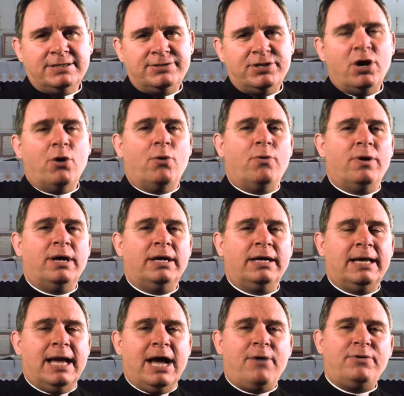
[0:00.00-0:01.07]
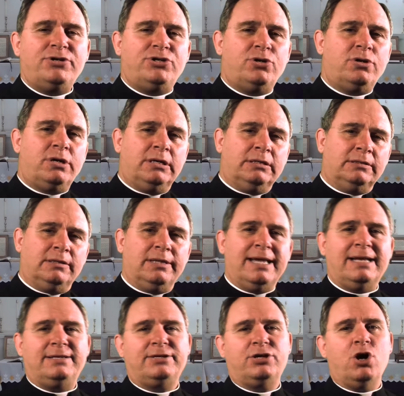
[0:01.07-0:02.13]
So, how is your
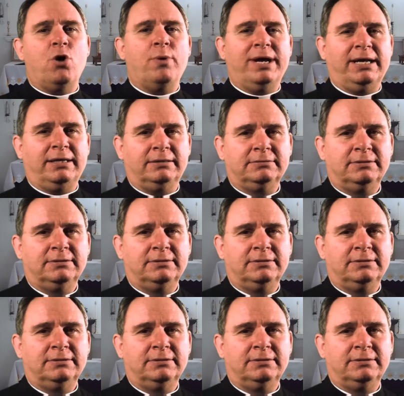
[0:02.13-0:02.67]
Lent going,